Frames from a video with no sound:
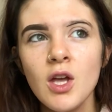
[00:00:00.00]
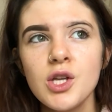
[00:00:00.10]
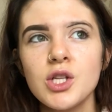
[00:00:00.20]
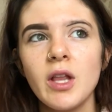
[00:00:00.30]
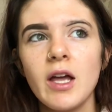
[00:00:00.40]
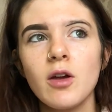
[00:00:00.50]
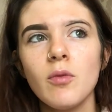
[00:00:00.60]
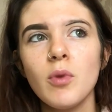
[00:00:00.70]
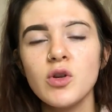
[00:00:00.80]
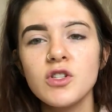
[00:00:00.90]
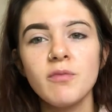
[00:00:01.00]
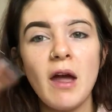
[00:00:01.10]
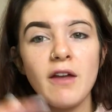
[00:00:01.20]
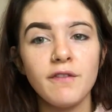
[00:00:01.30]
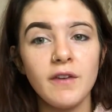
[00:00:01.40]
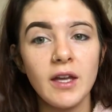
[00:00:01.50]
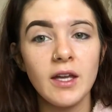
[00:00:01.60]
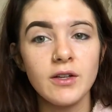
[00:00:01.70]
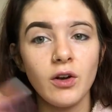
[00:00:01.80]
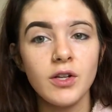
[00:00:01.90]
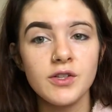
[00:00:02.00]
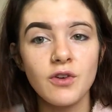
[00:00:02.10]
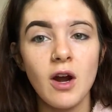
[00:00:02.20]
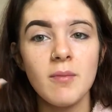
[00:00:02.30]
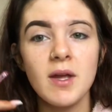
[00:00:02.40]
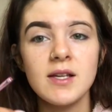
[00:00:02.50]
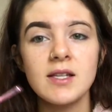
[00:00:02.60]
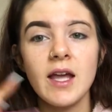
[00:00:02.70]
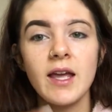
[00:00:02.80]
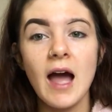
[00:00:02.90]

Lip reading: So like, most of my feed on Instagram is like